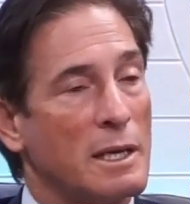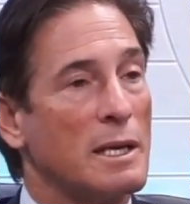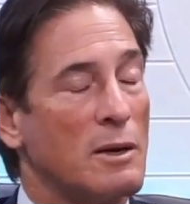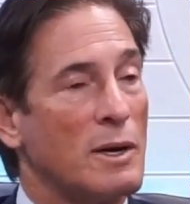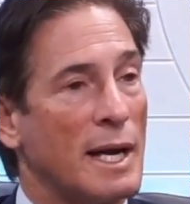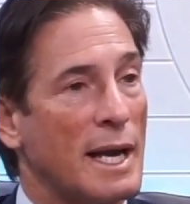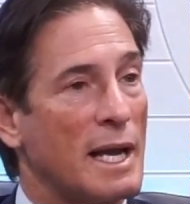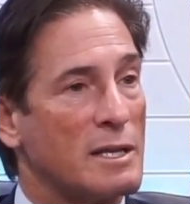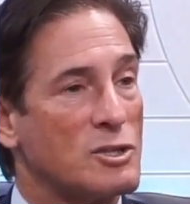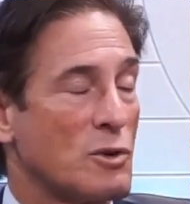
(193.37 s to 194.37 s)
You know,
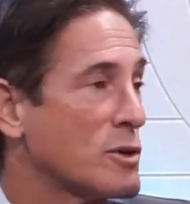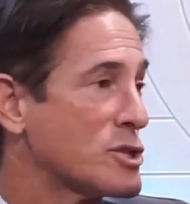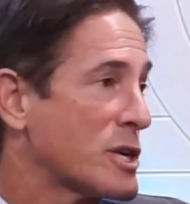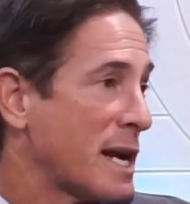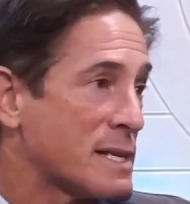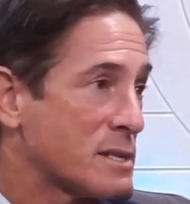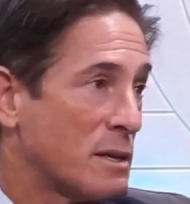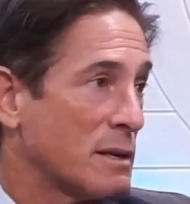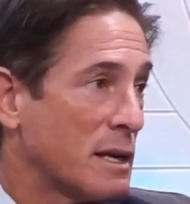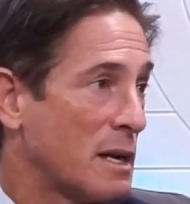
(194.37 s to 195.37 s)
and George
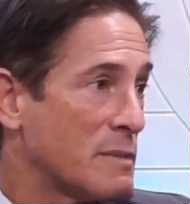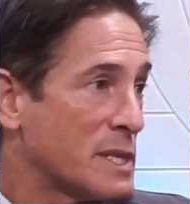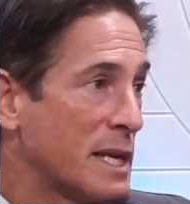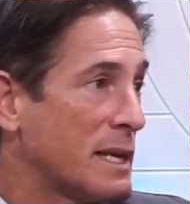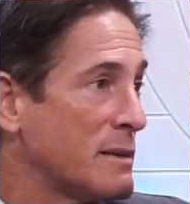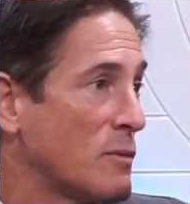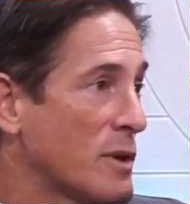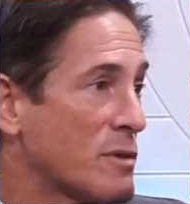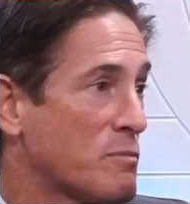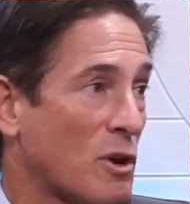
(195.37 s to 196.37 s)
Gascon comes in
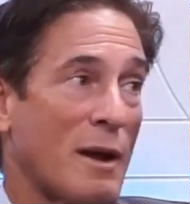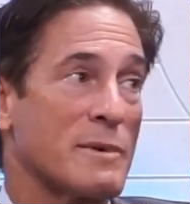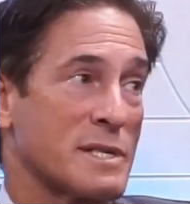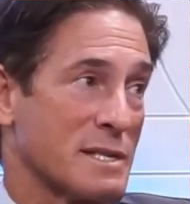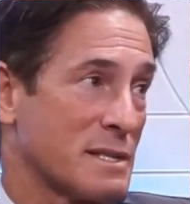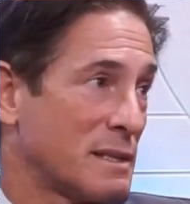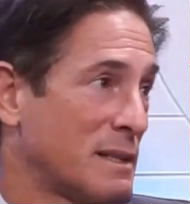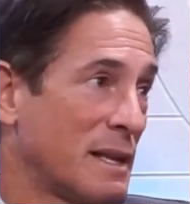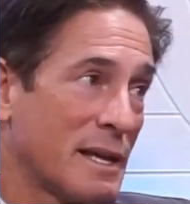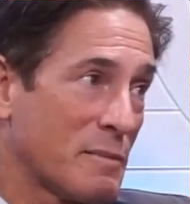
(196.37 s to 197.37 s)
with promises, a
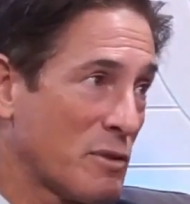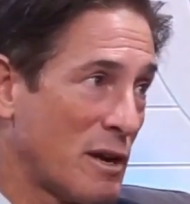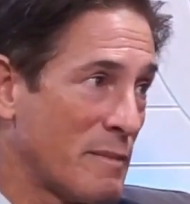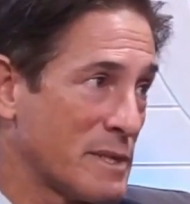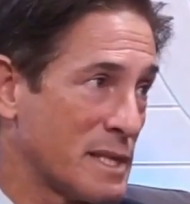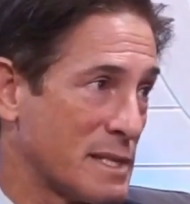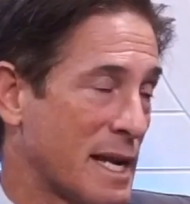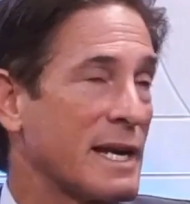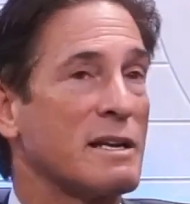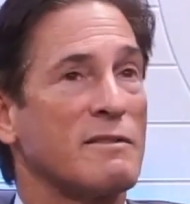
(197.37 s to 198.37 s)
lot of promises.
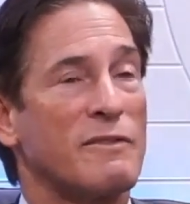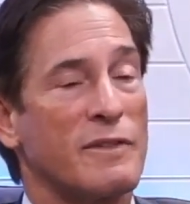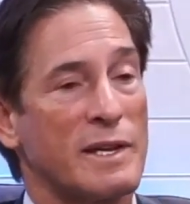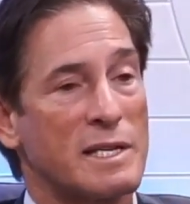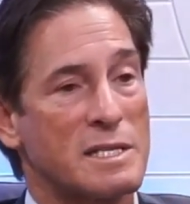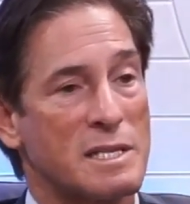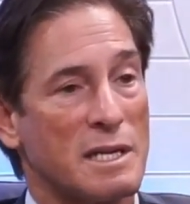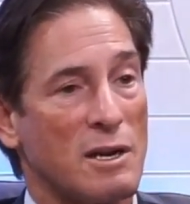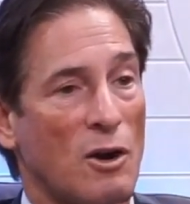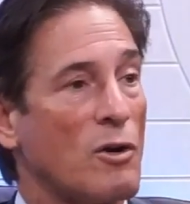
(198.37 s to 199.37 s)
I can fix
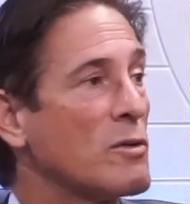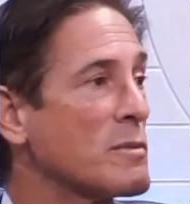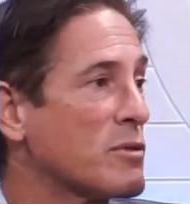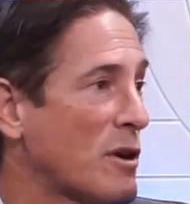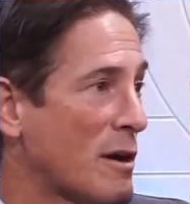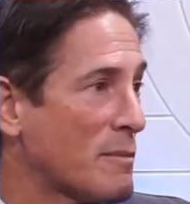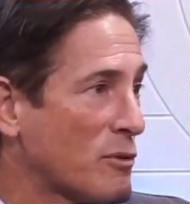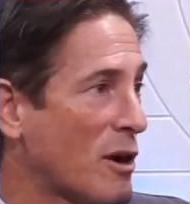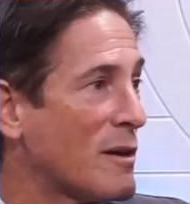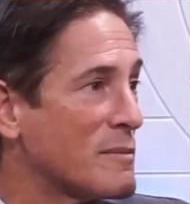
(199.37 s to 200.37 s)
all the
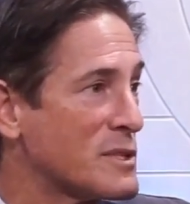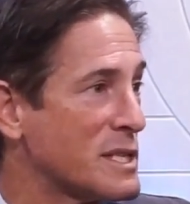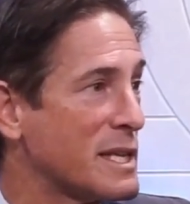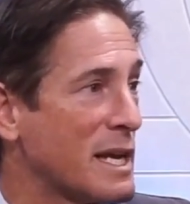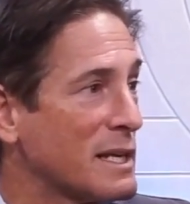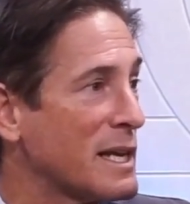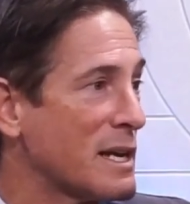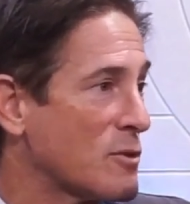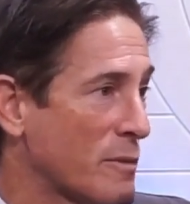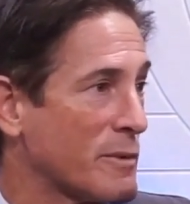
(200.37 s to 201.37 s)
problems in the
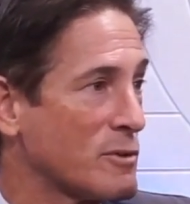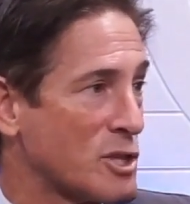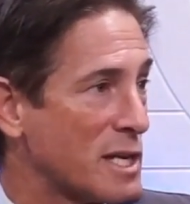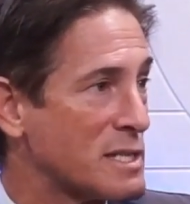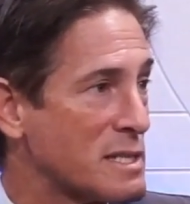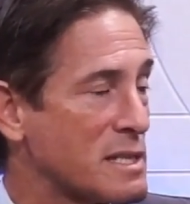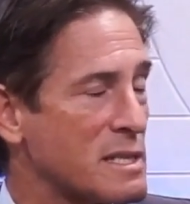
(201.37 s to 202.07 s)
LA criminal justice